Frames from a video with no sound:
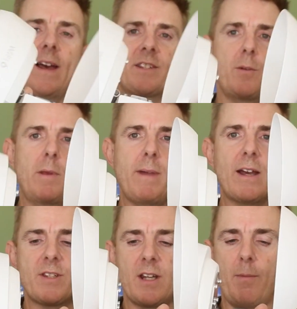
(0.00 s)
That's going to be
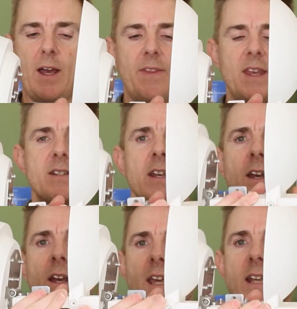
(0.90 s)
mounted up like this.
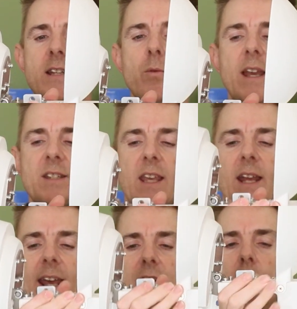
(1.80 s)
Easy way to
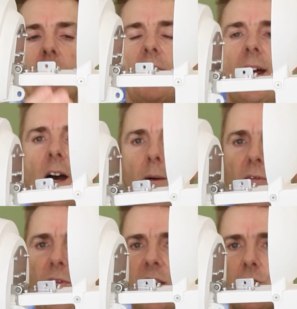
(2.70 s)
connect all of that up.
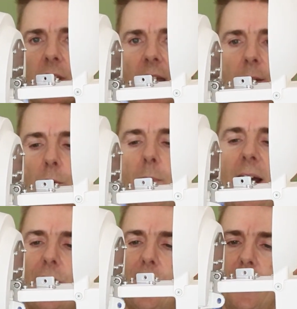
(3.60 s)
Feed your cable
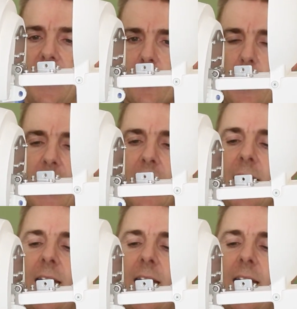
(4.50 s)
back through this way.